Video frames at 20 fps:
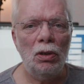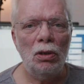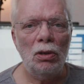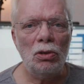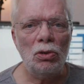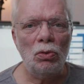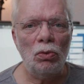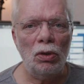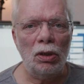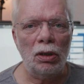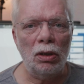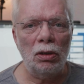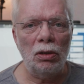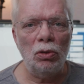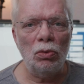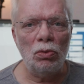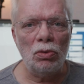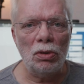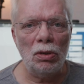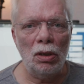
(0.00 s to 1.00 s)
so I can
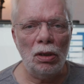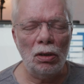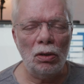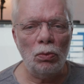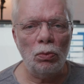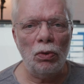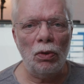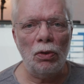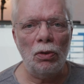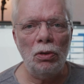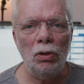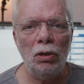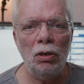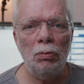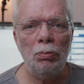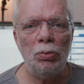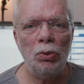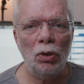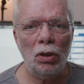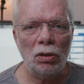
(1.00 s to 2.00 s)
use that with the
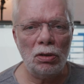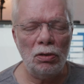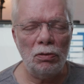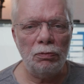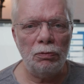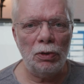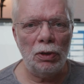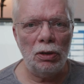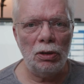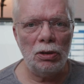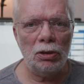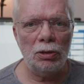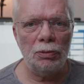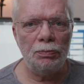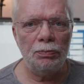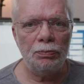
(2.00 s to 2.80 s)
proxy files.